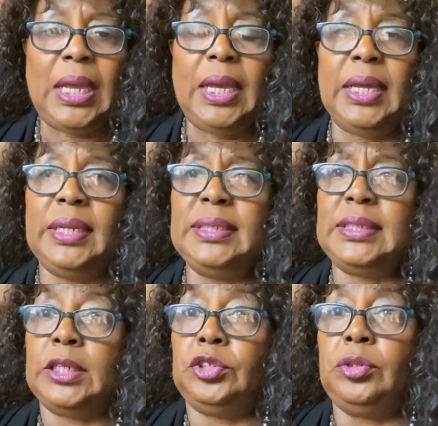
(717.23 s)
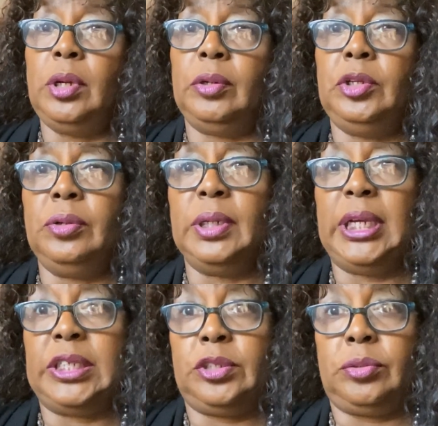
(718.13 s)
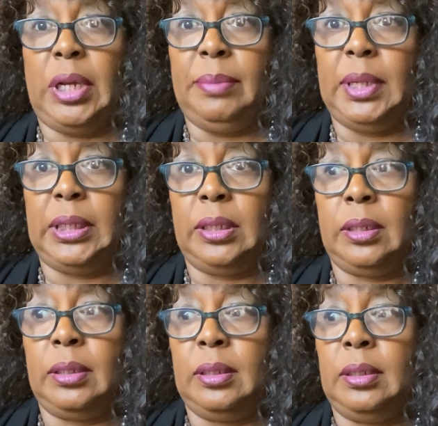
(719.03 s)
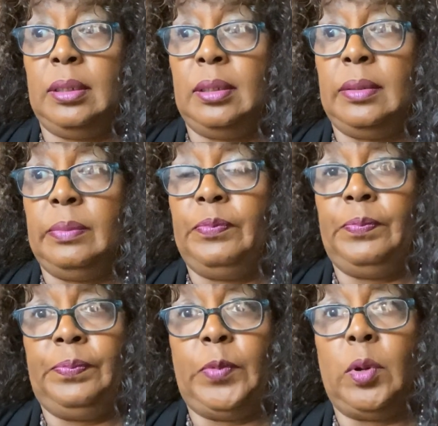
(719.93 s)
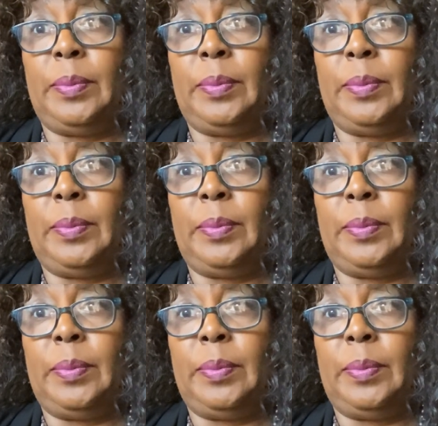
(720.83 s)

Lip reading: And he says, you can get streaming for